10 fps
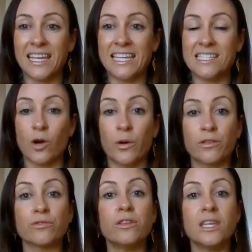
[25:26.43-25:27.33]
is going
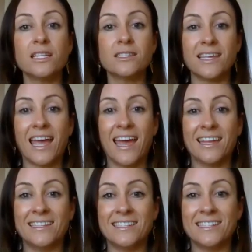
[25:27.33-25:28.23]
through this,
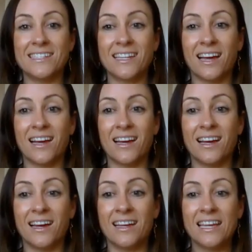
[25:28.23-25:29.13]
and
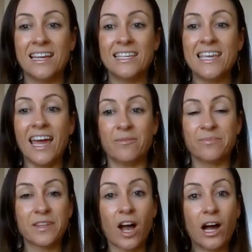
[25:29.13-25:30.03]

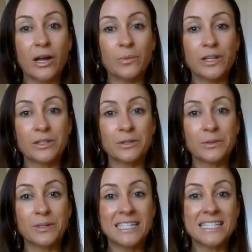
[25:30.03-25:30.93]
I
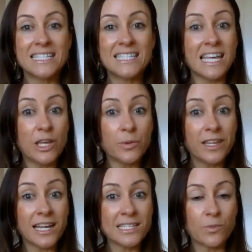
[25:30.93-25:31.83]
will see you in
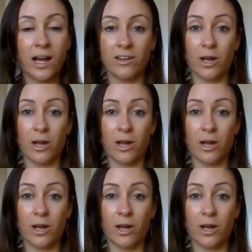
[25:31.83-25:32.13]
the next one.